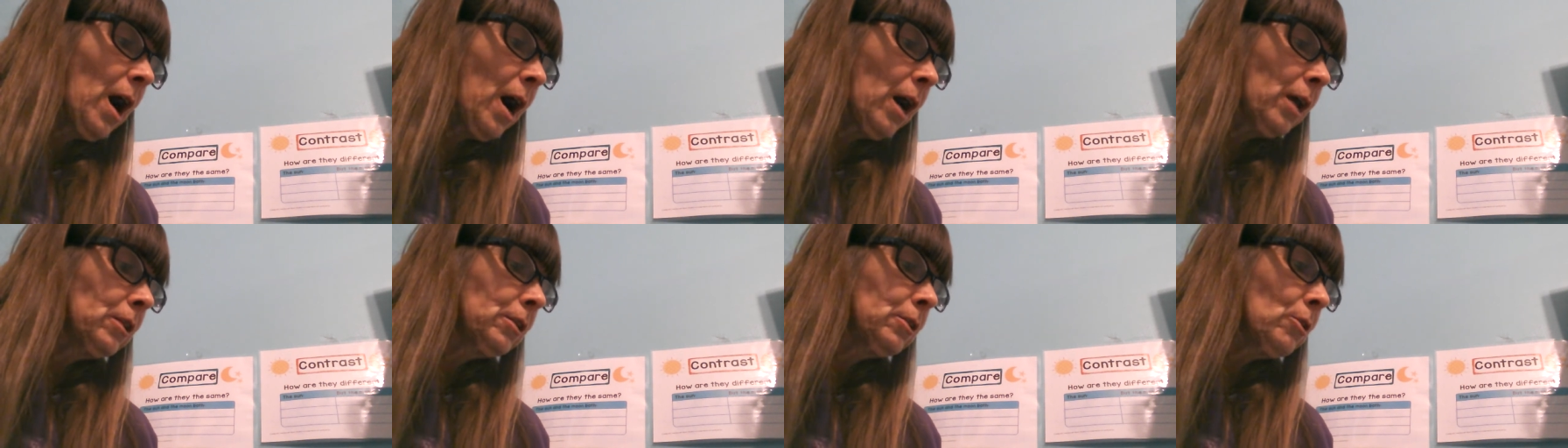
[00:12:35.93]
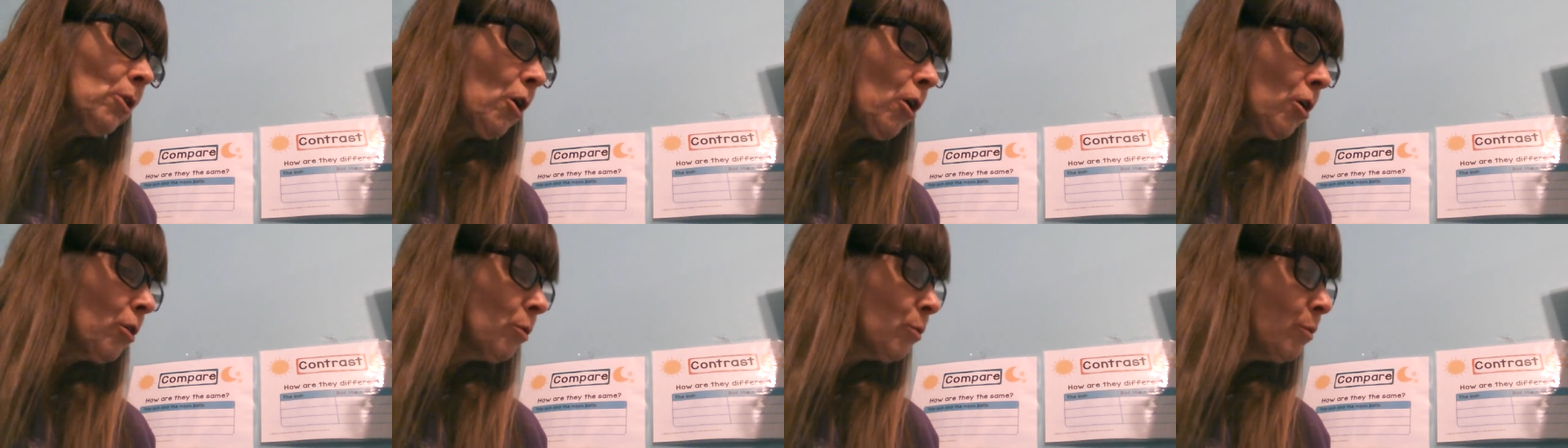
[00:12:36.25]
a
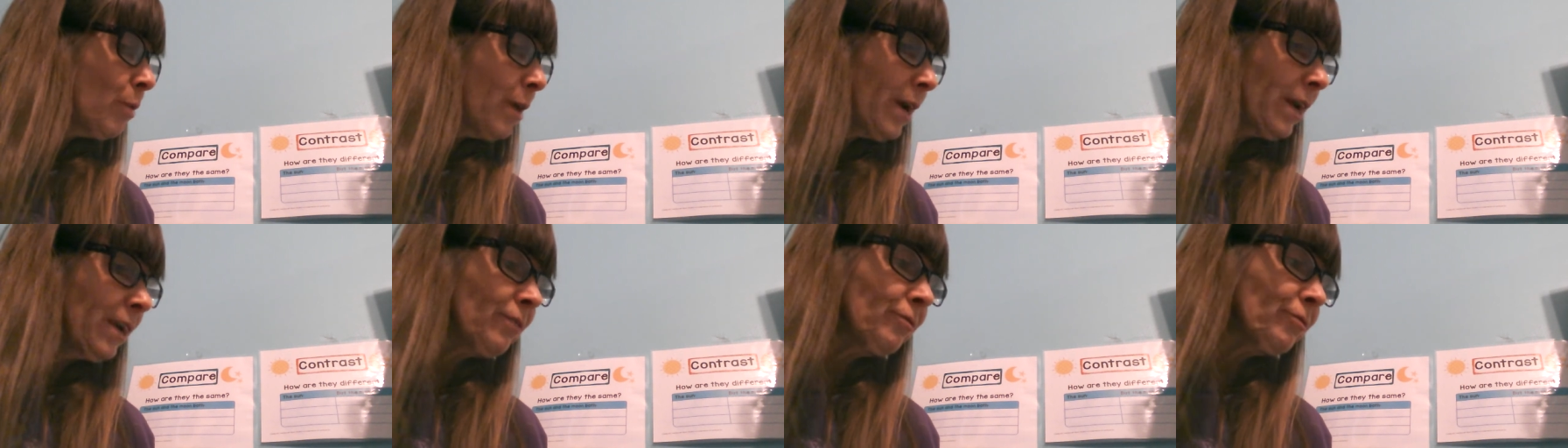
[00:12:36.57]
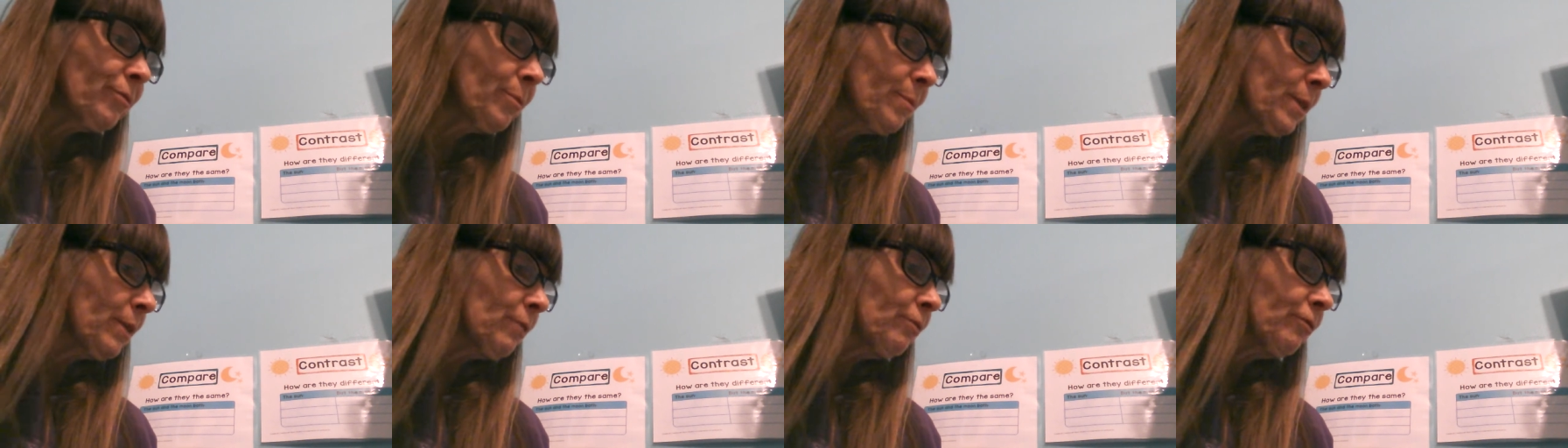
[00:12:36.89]
long way
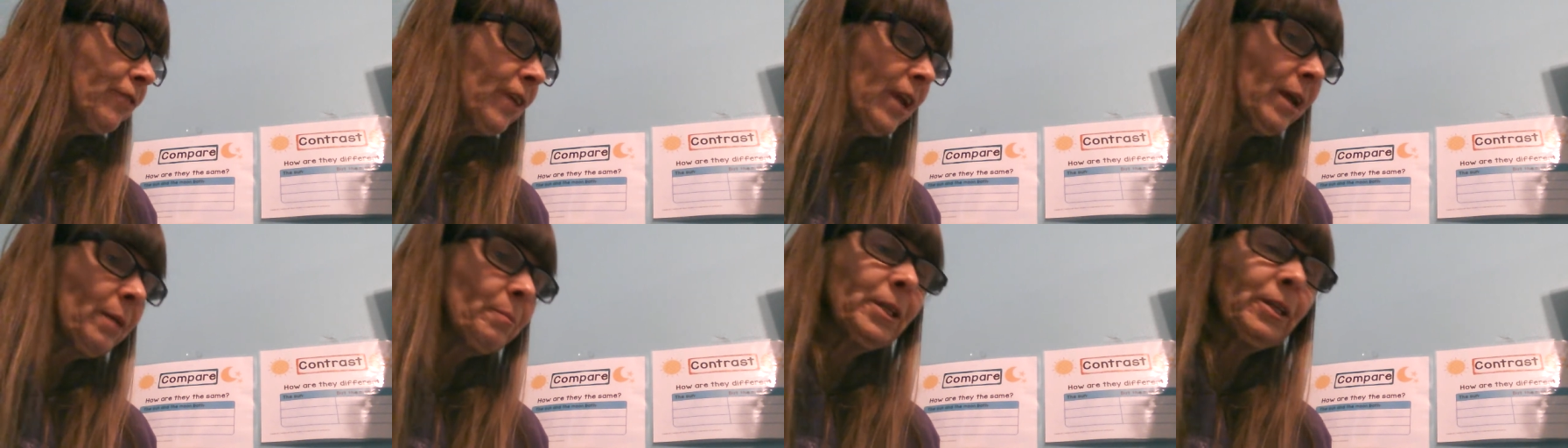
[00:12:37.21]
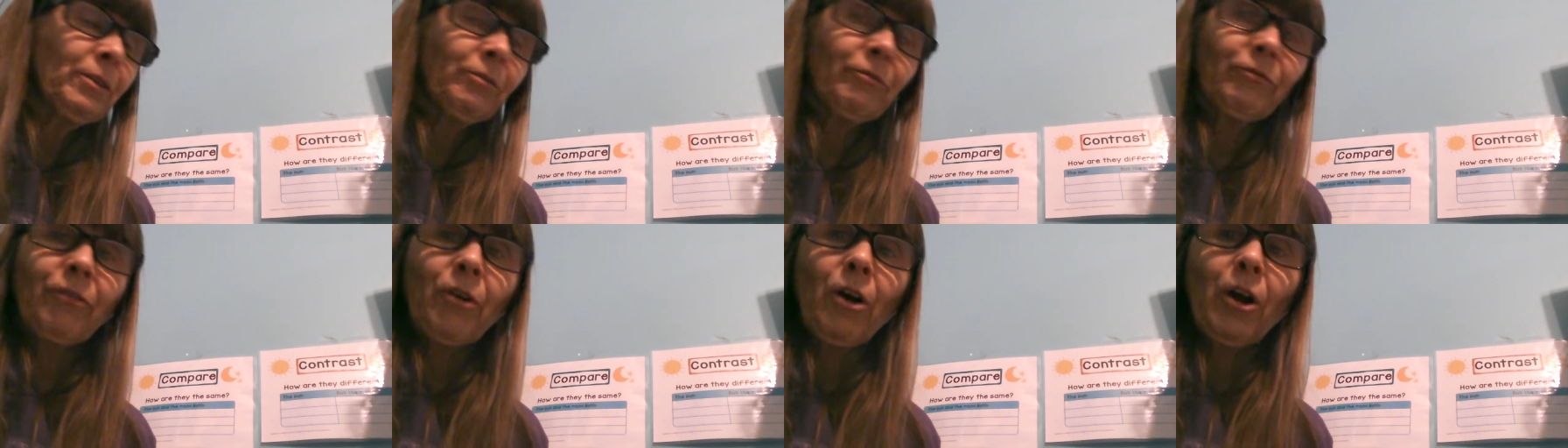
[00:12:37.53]
from the
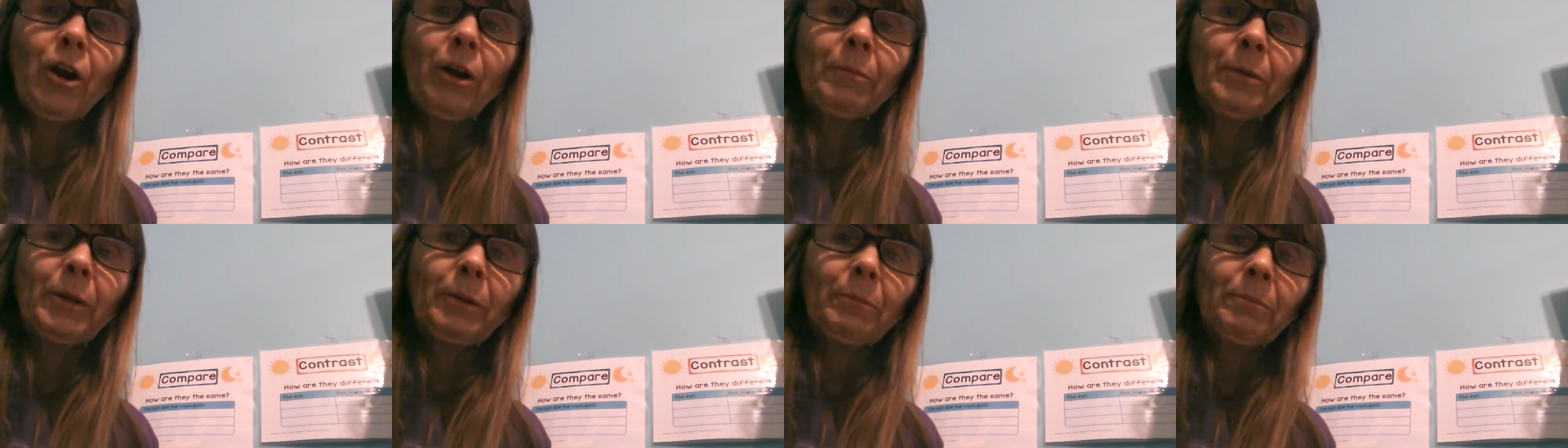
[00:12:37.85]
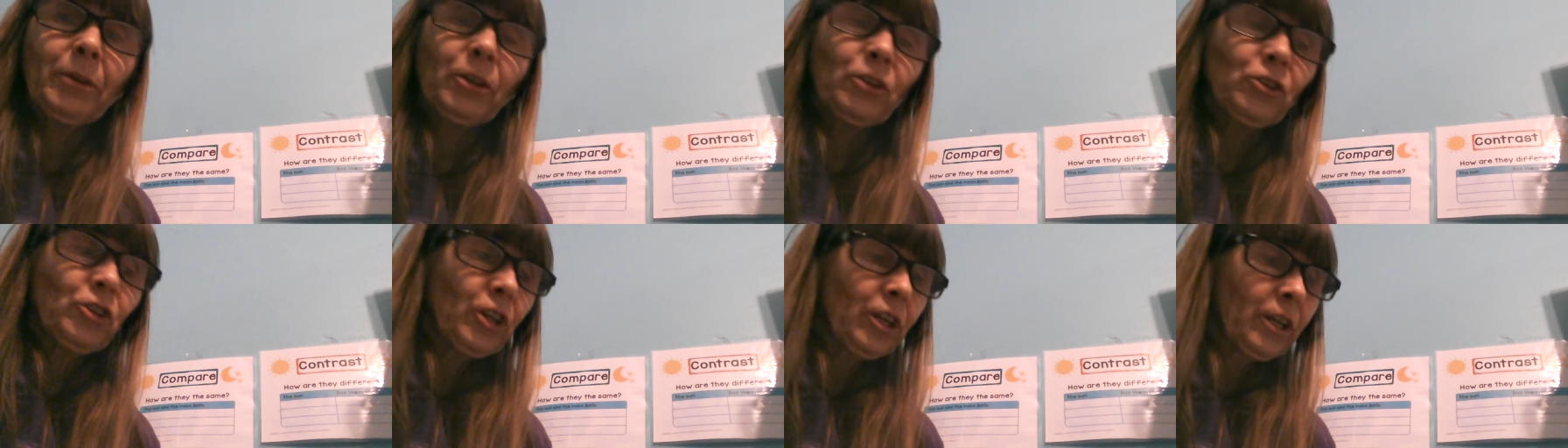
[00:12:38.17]
family farm in
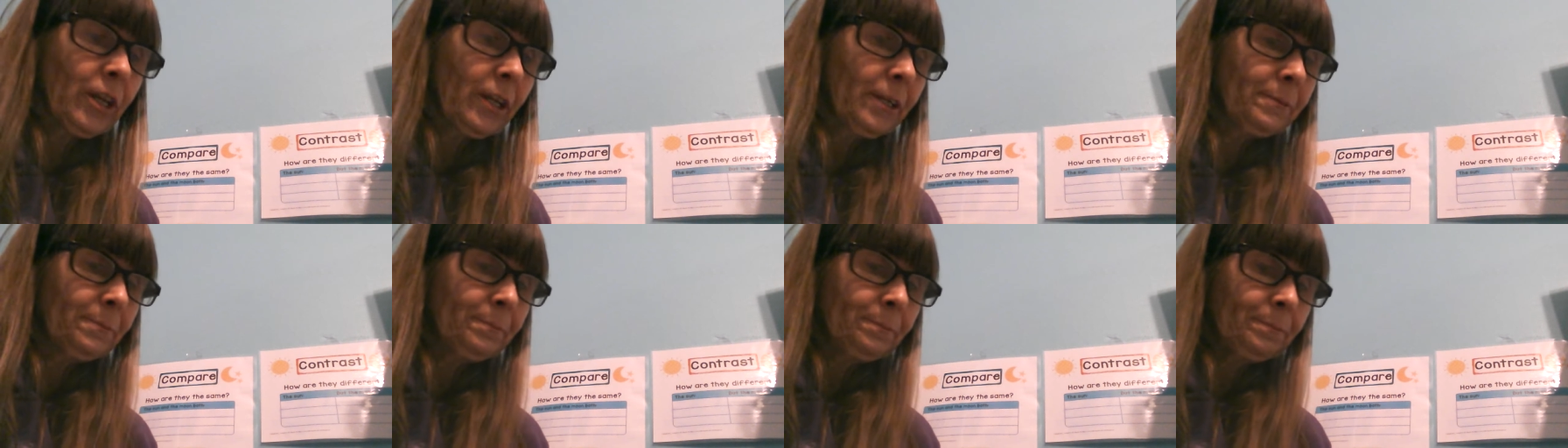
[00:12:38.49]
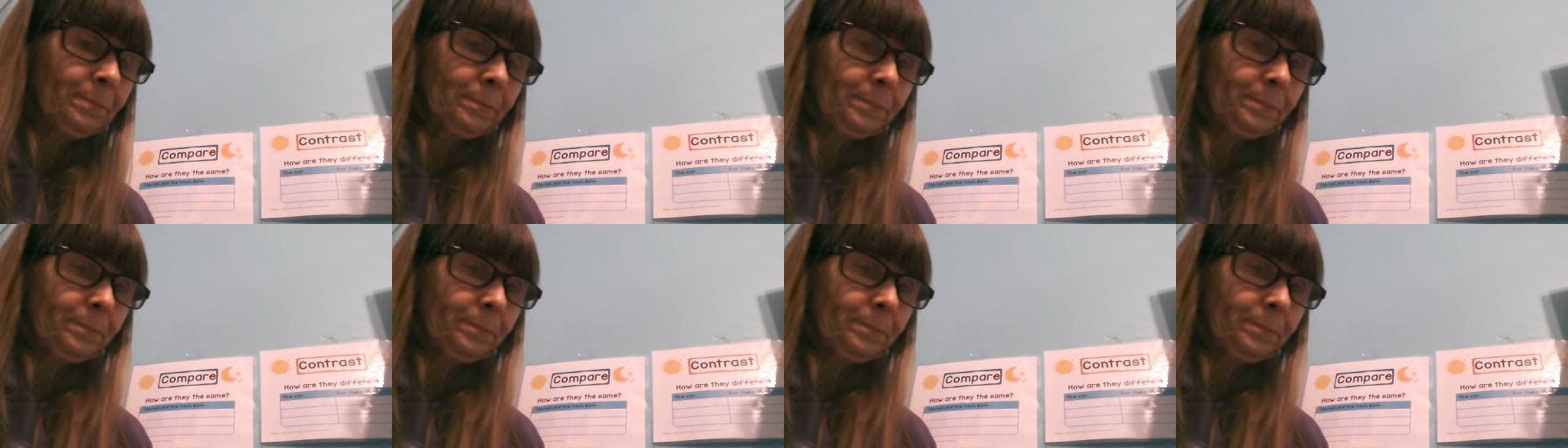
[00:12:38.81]
Michigan.